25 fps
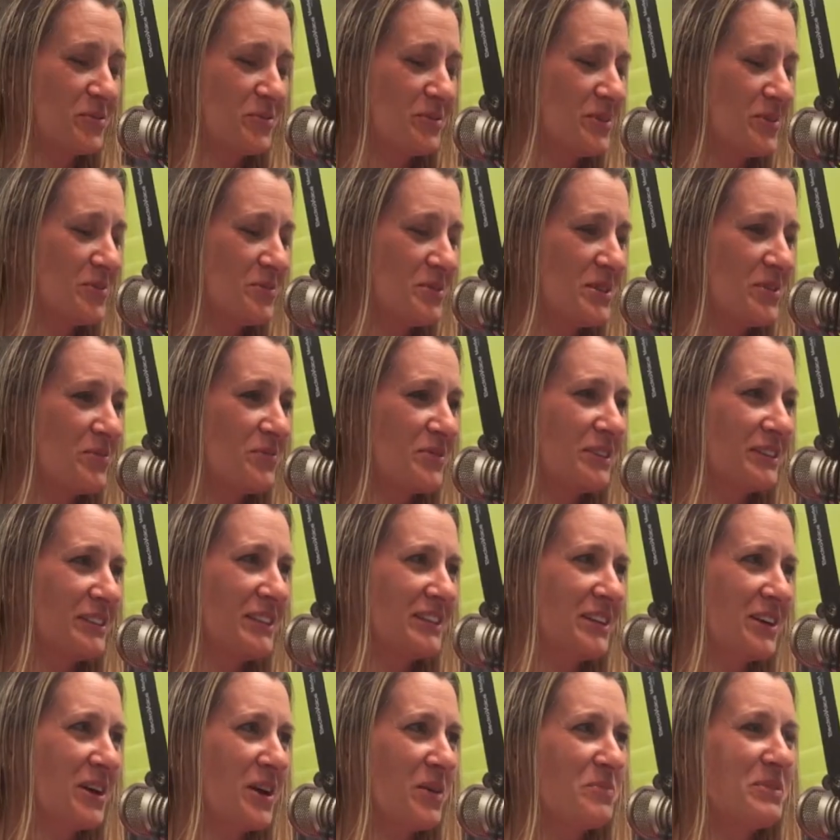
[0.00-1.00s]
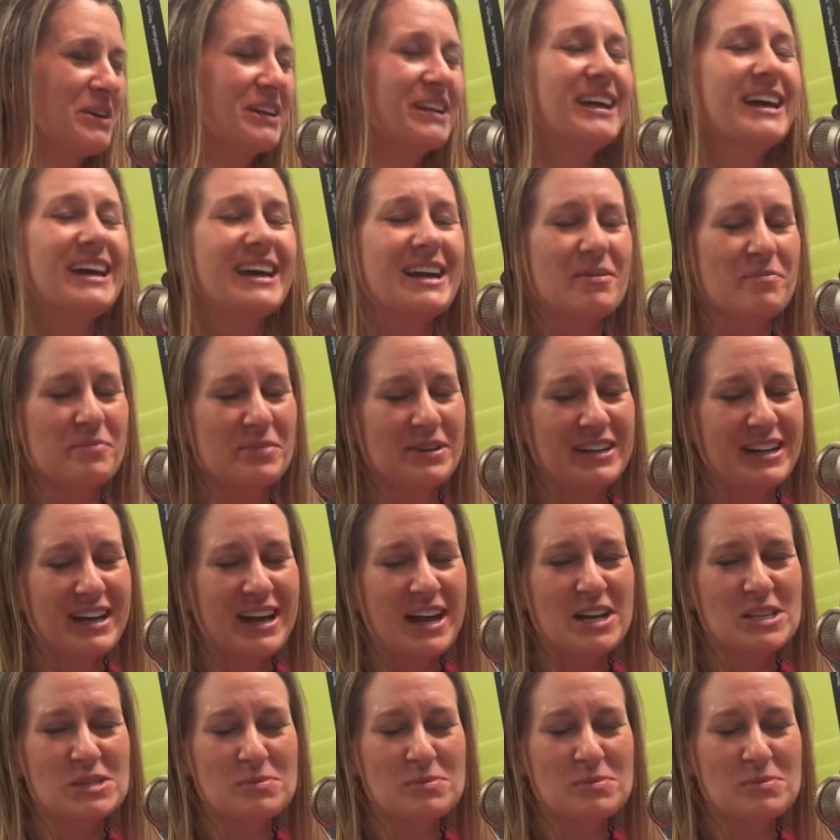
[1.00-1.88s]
No, definitely not. But yeah,